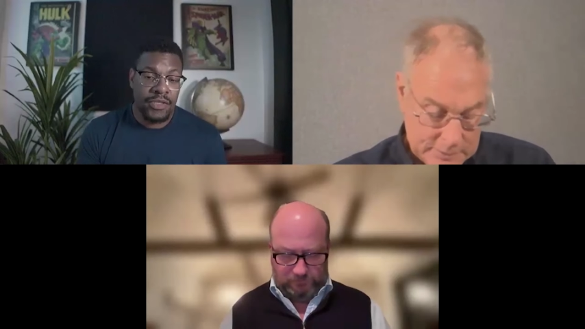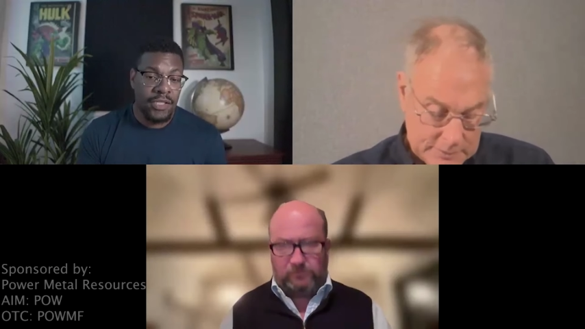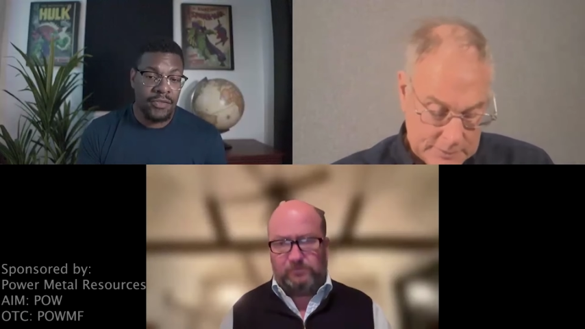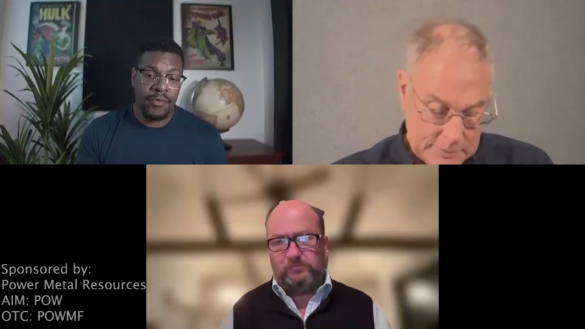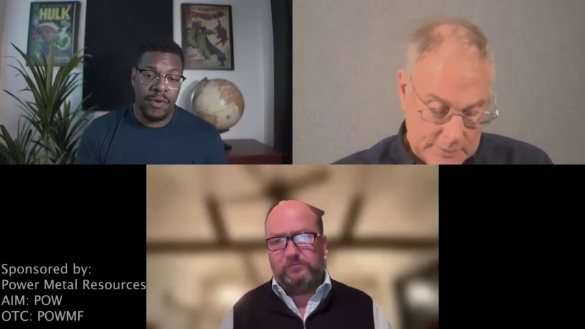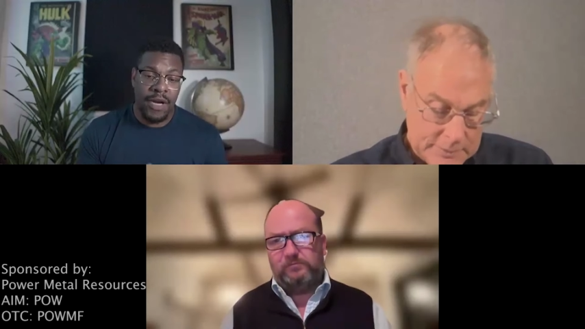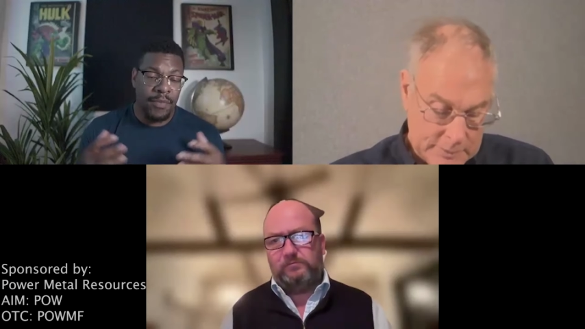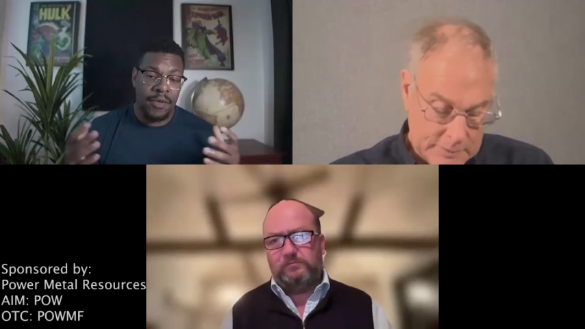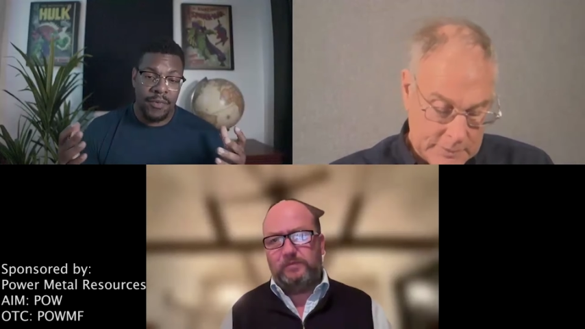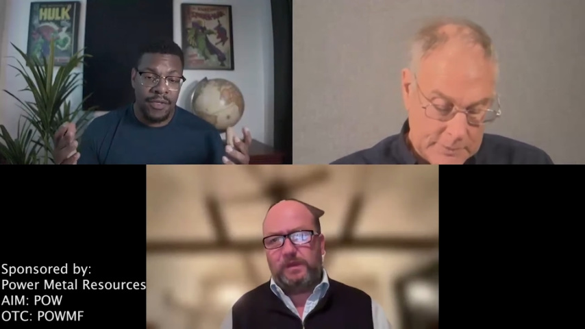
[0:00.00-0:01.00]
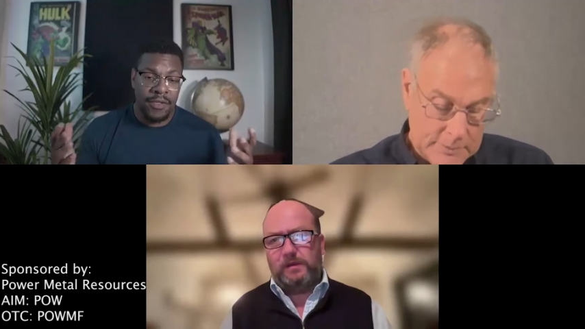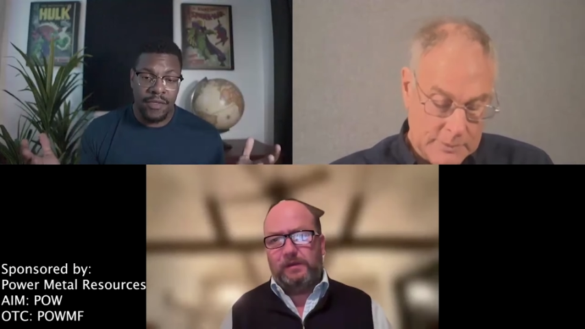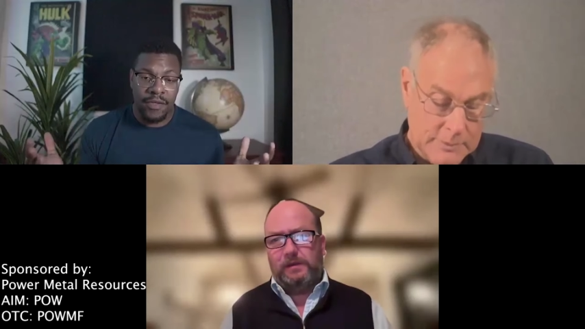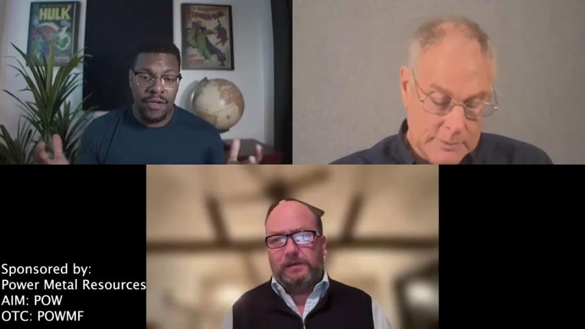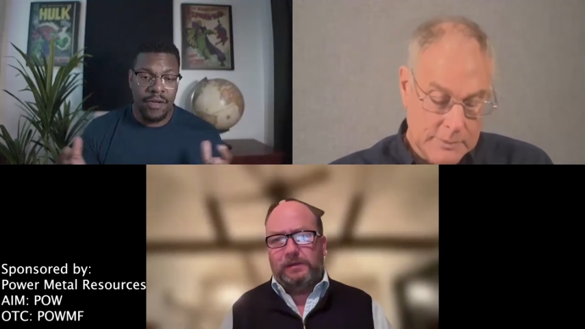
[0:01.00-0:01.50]
Speaker 1: just as we wrap up,
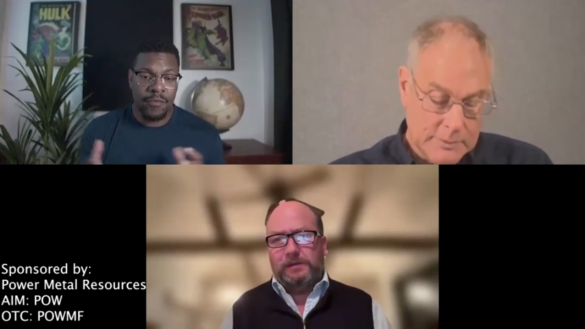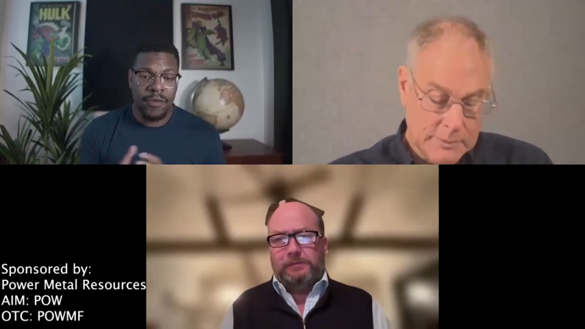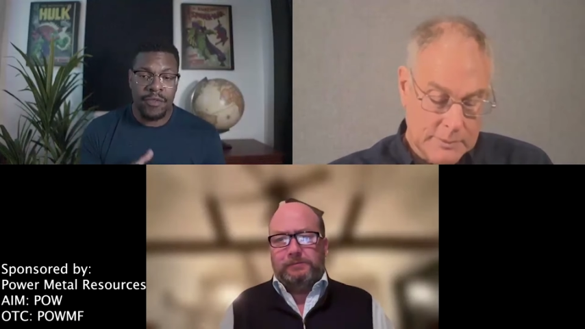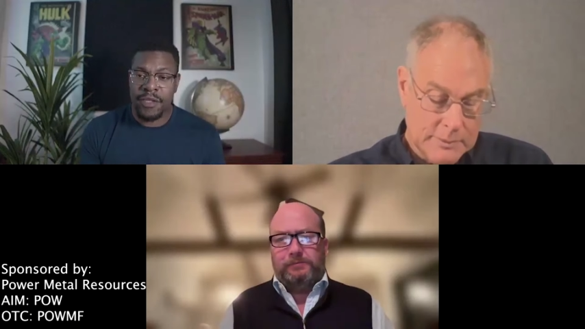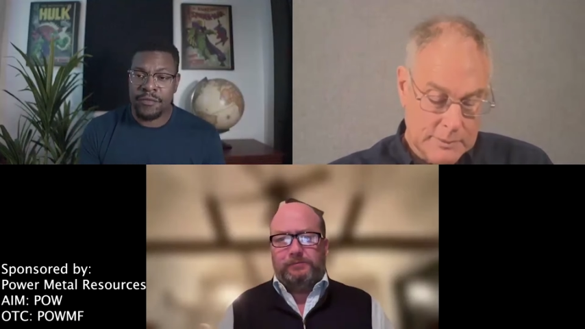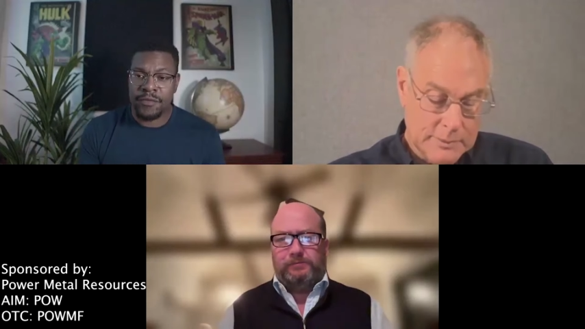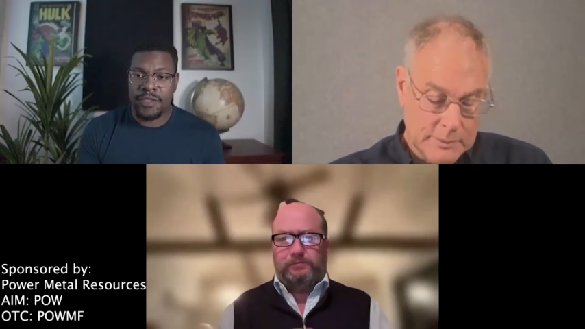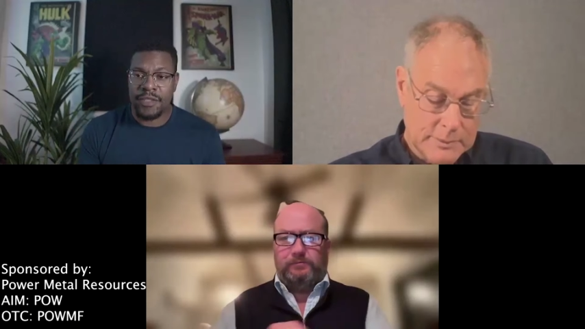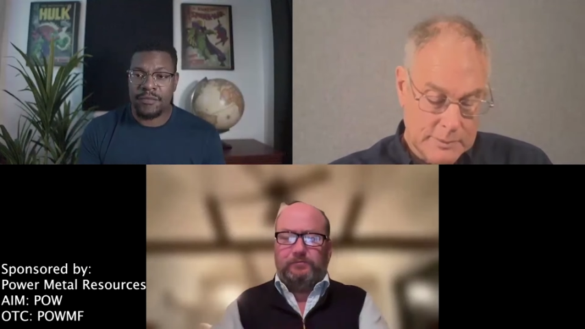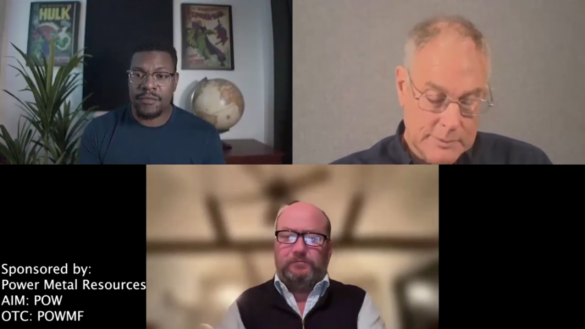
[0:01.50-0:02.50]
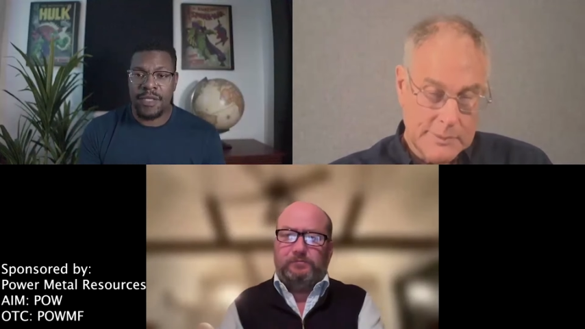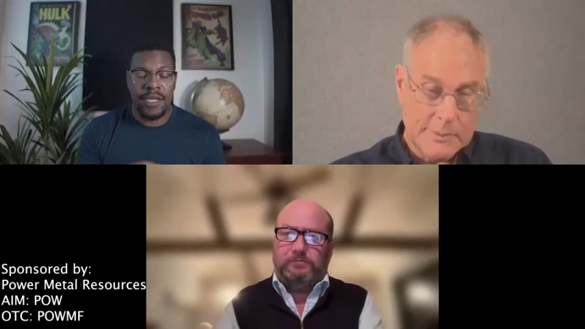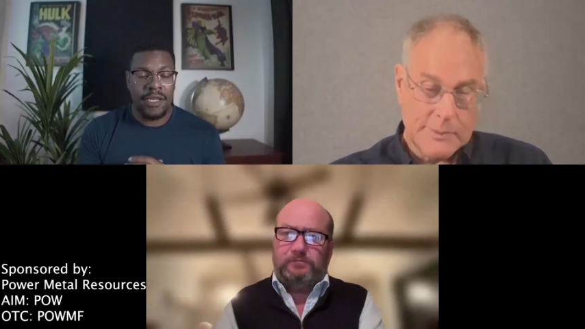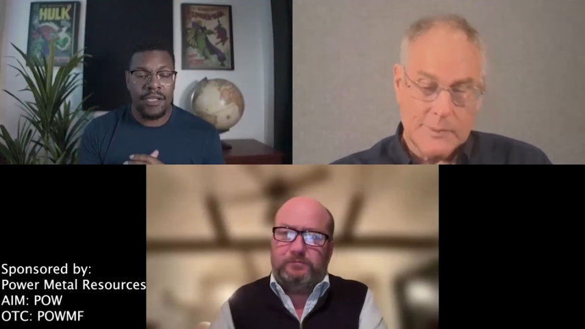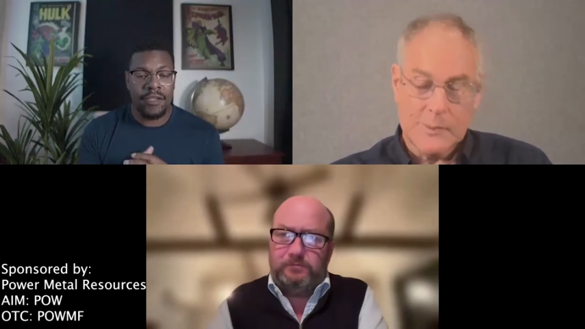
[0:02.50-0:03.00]
you know, I would love to
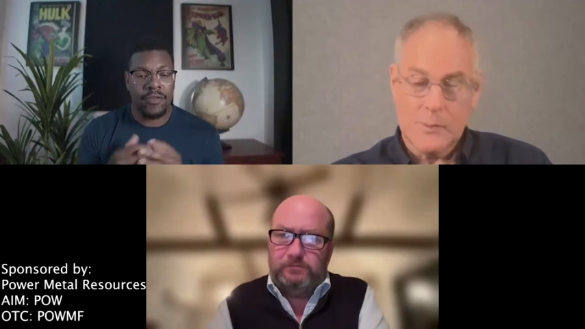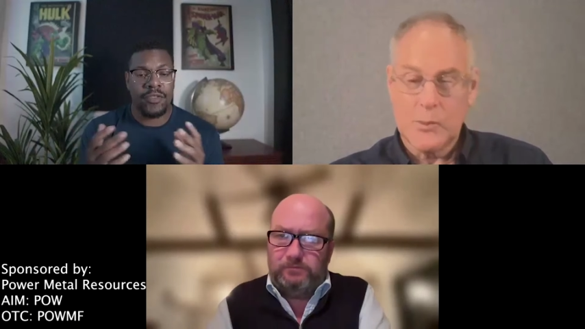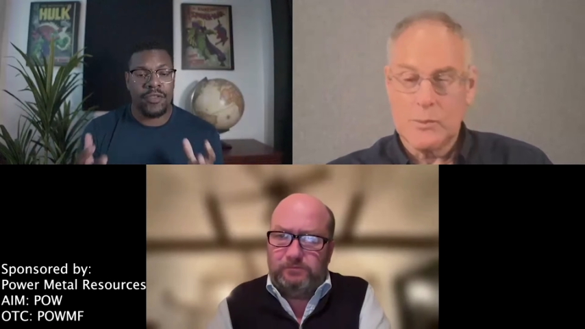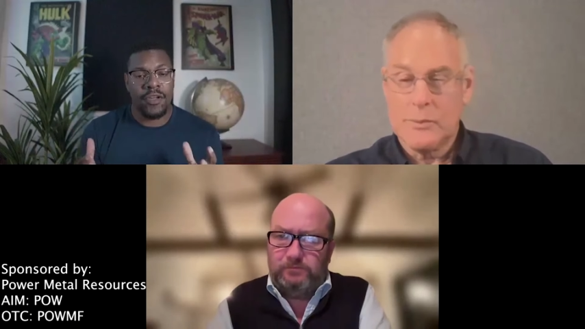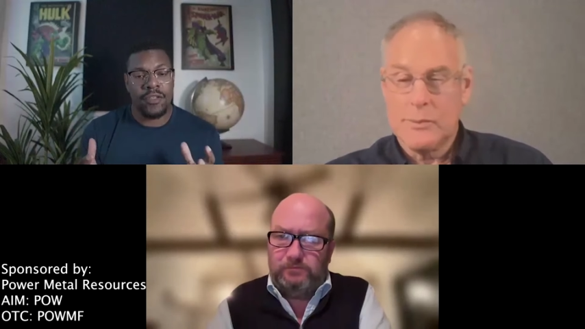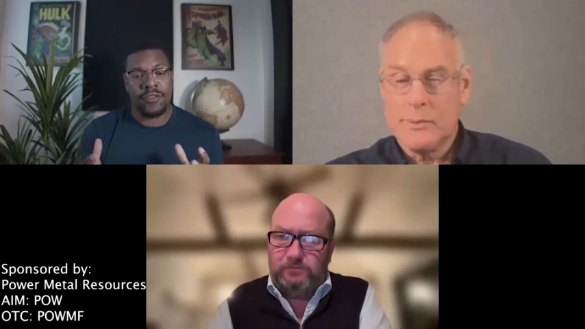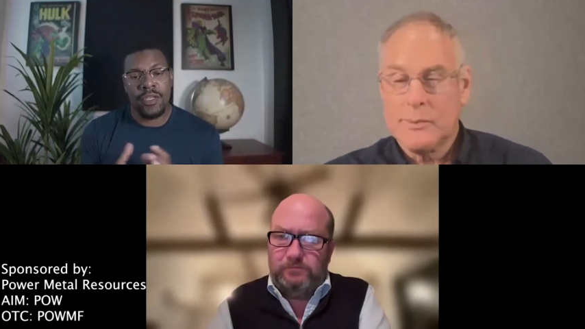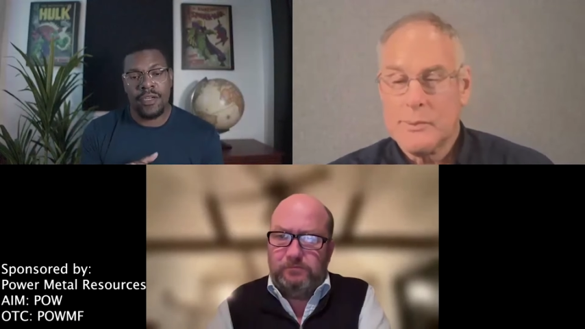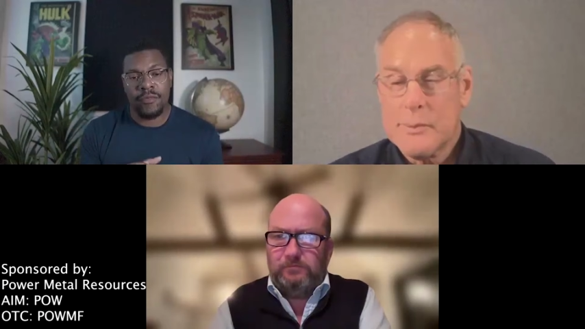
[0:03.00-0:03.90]
get any closing thoughts